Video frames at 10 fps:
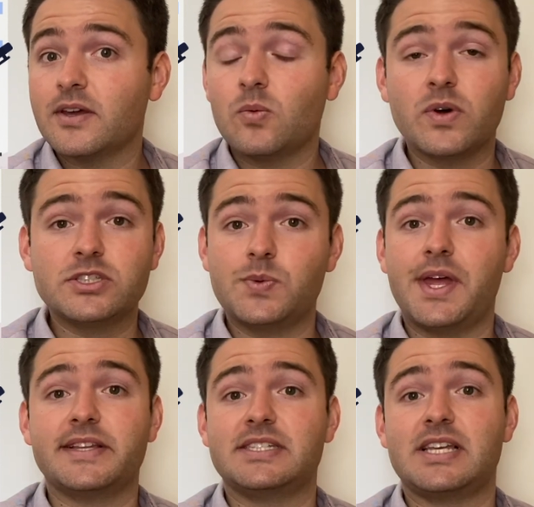once we
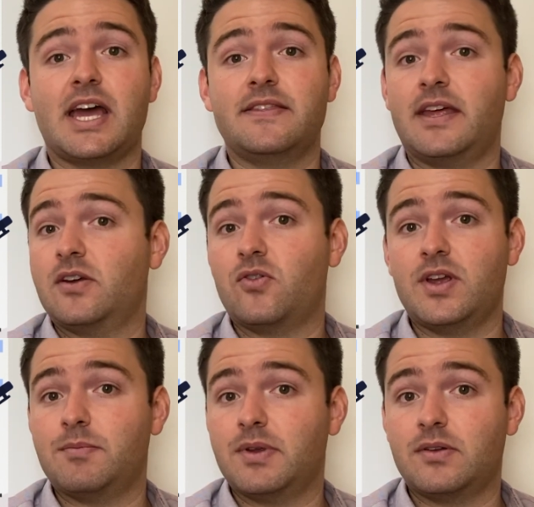had signed that
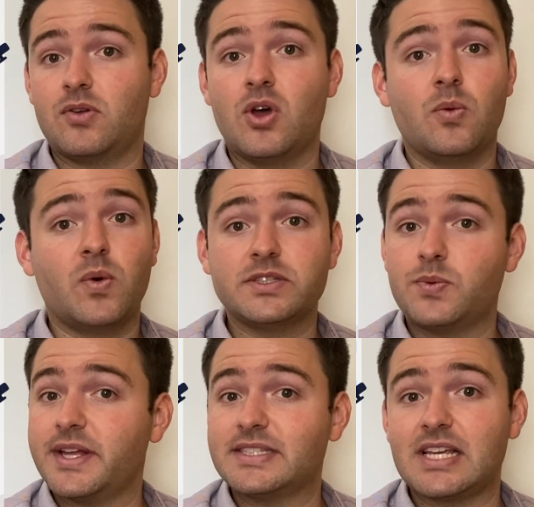agreement, once we
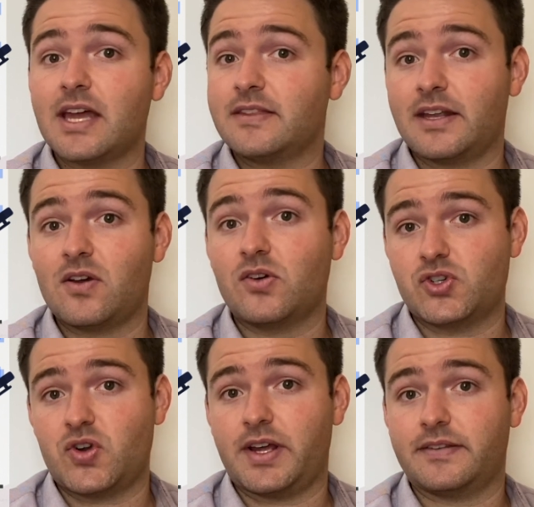had signed that
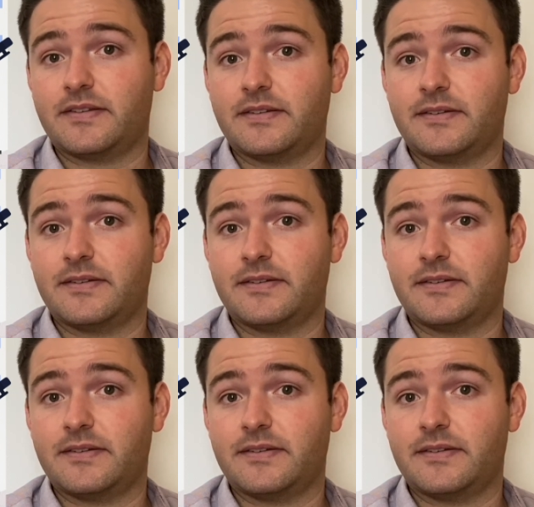contract.